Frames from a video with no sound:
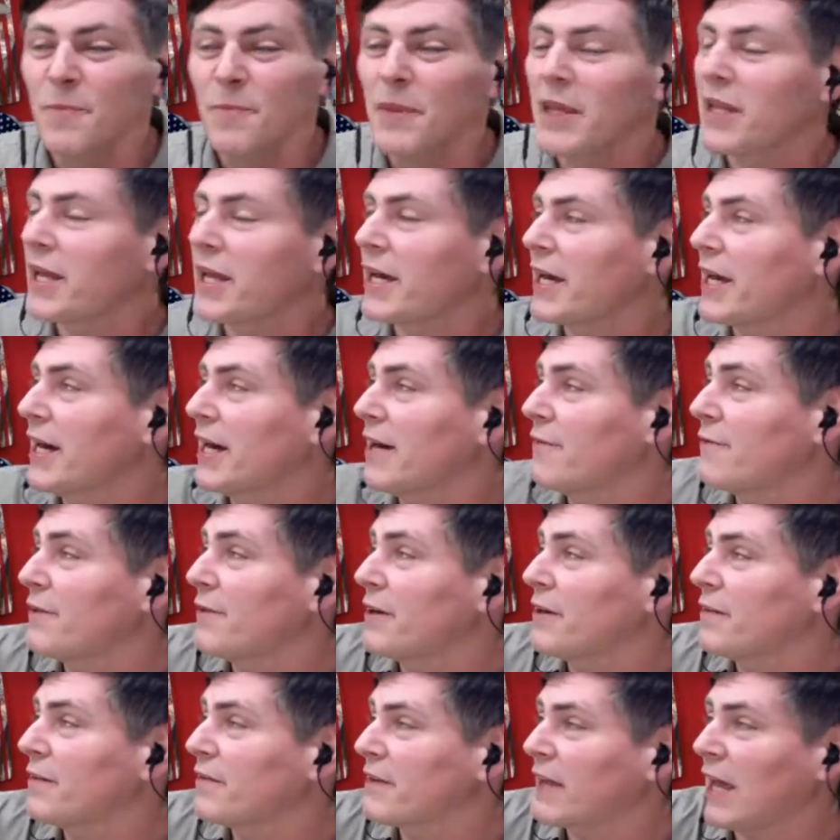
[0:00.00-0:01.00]
And I have
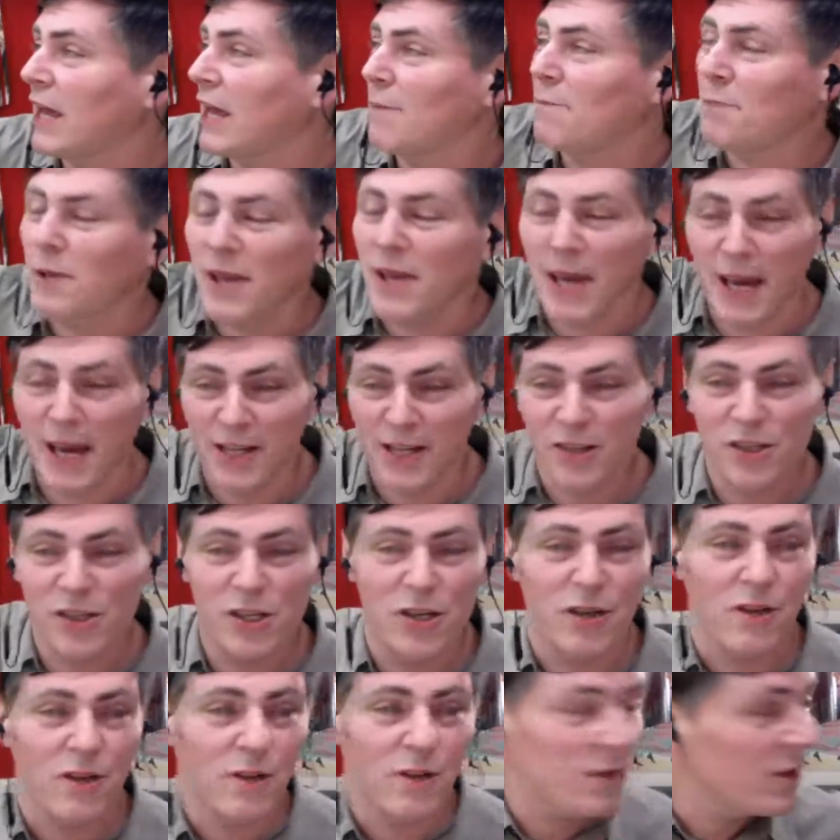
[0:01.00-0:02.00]
escape
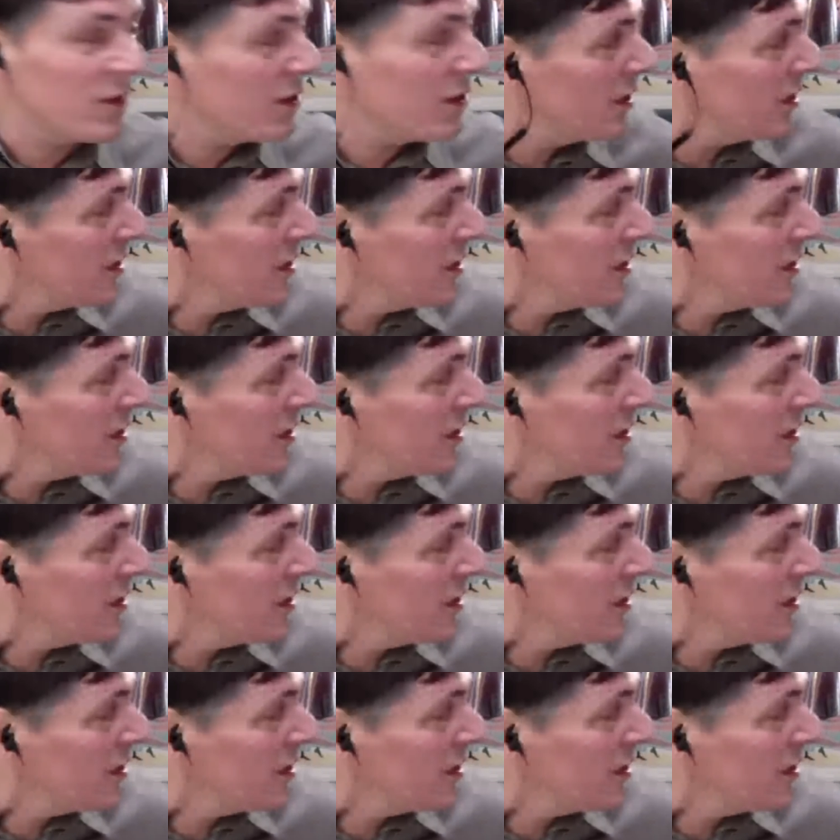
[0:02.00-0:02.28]
hatches